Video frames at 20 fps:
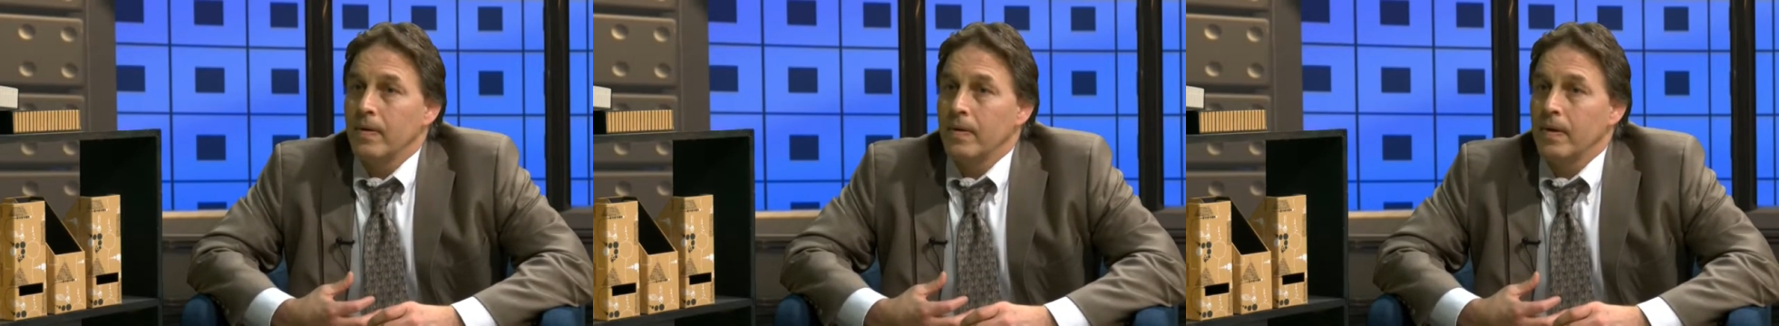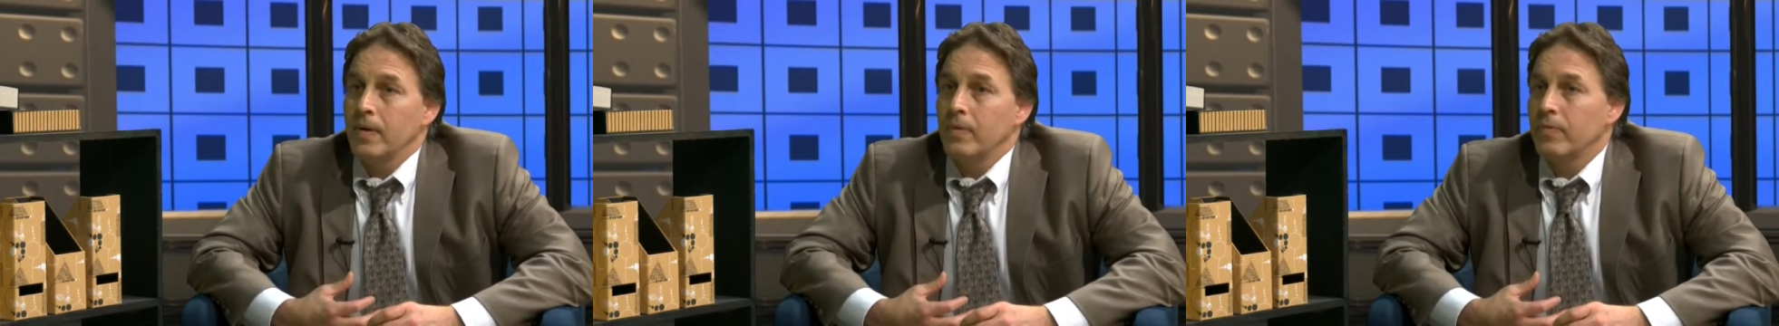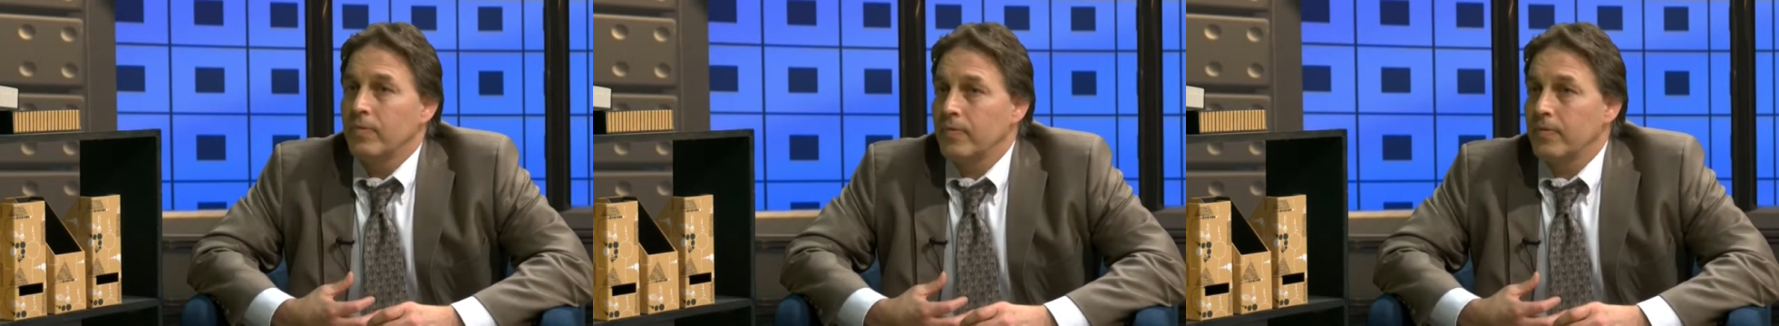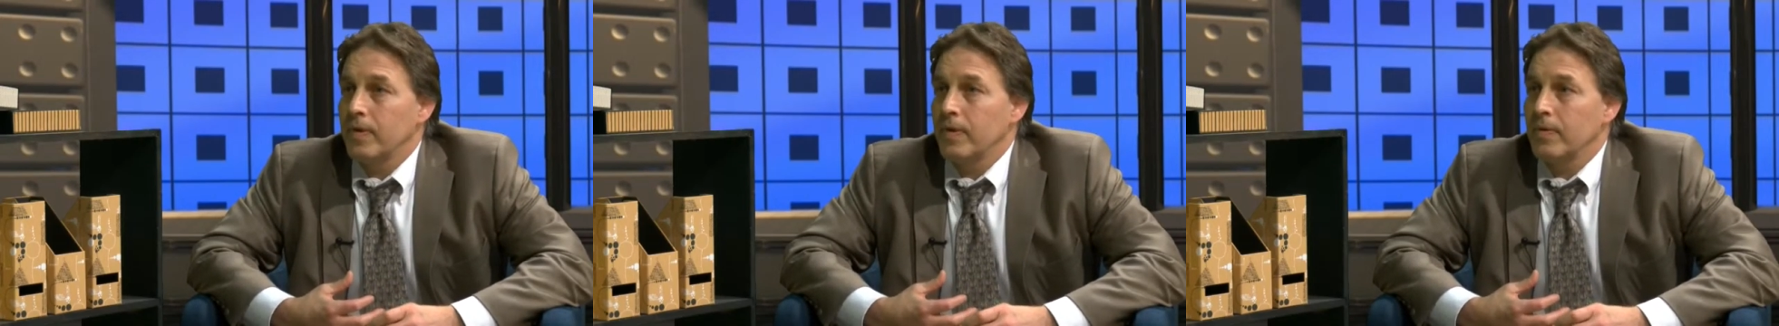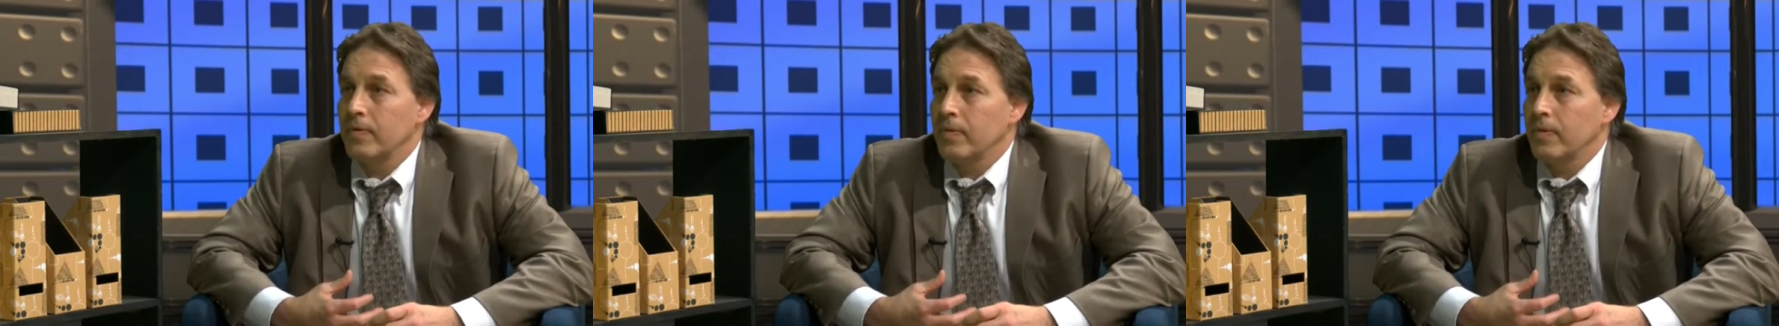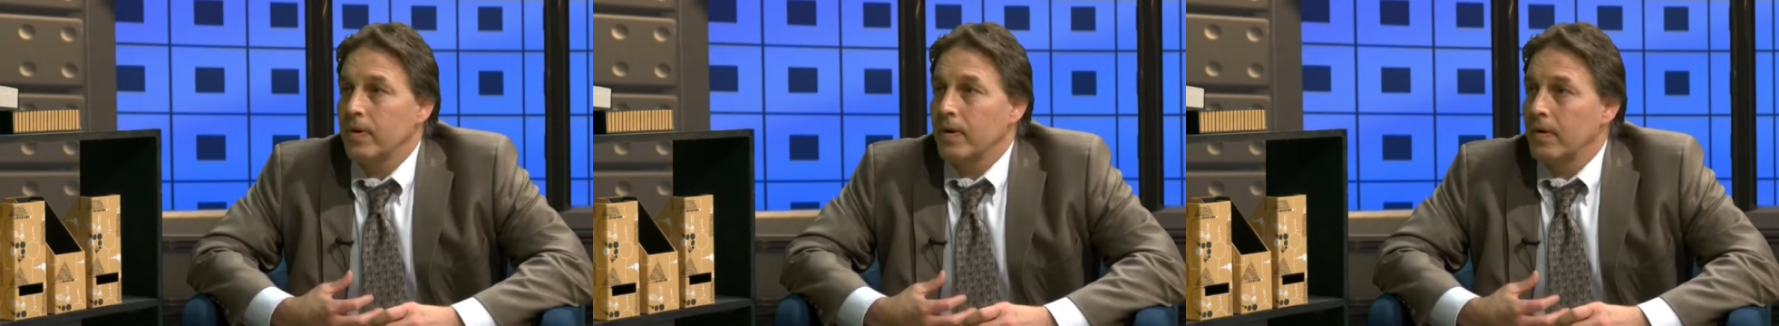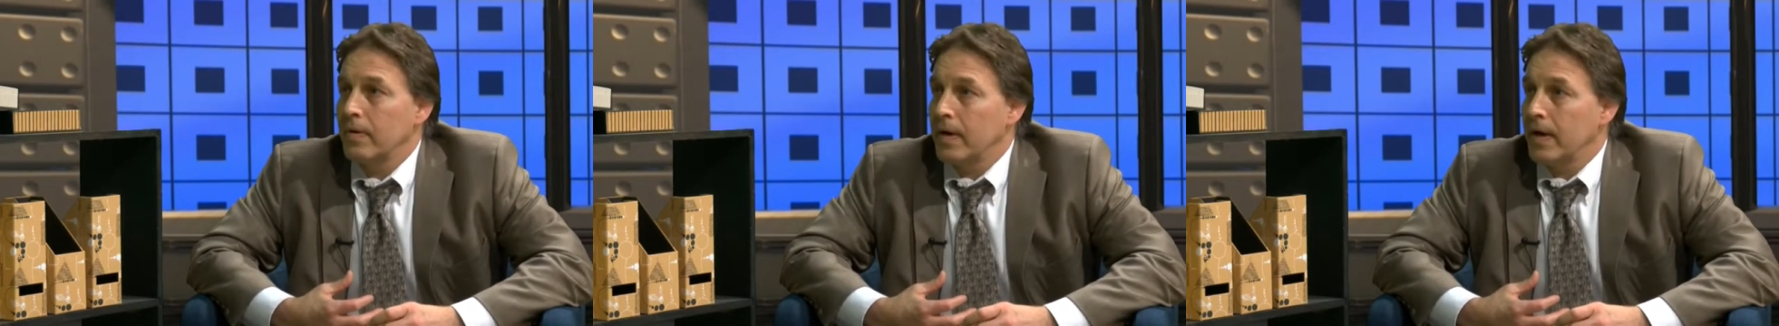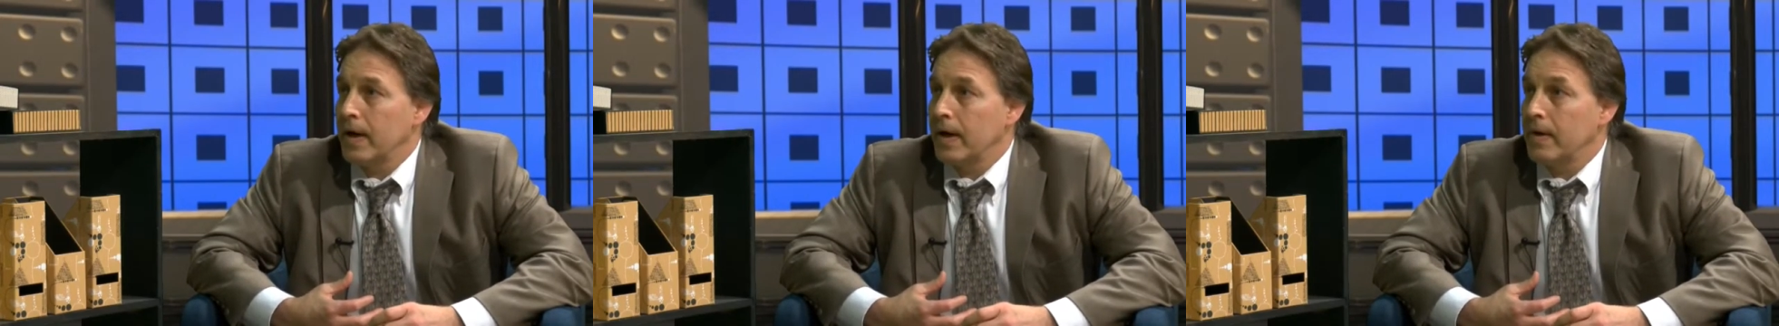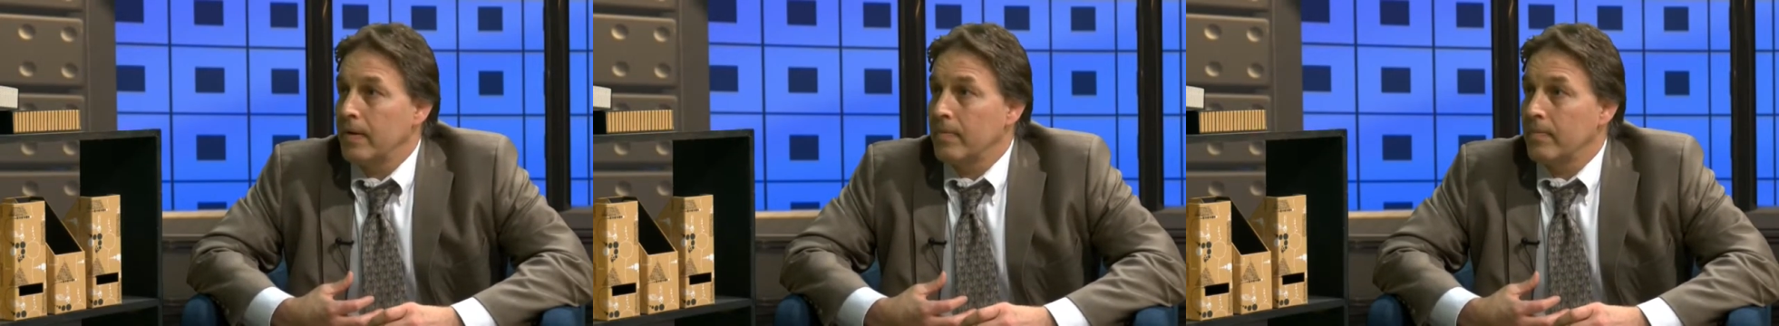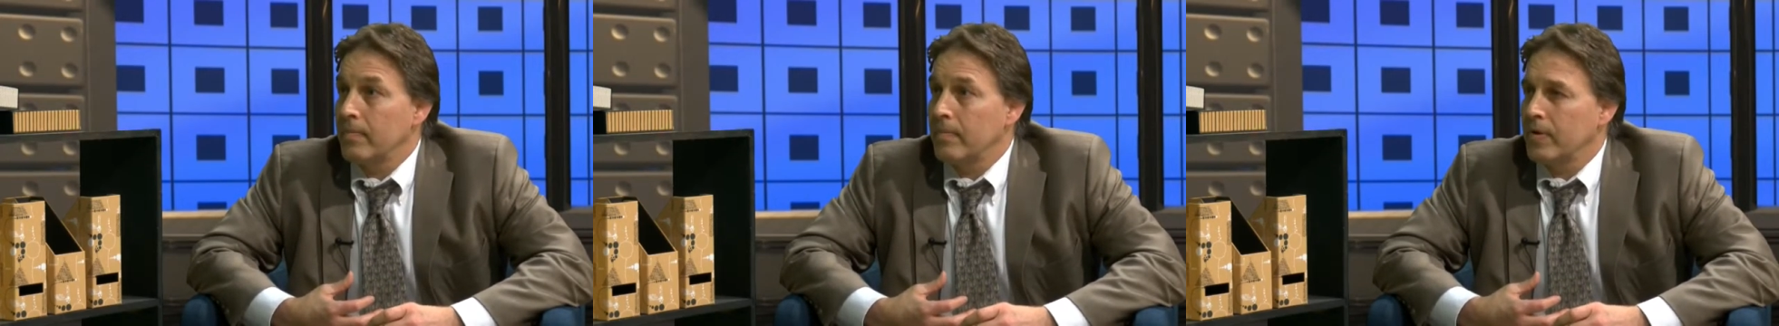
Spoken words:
you would still do all right,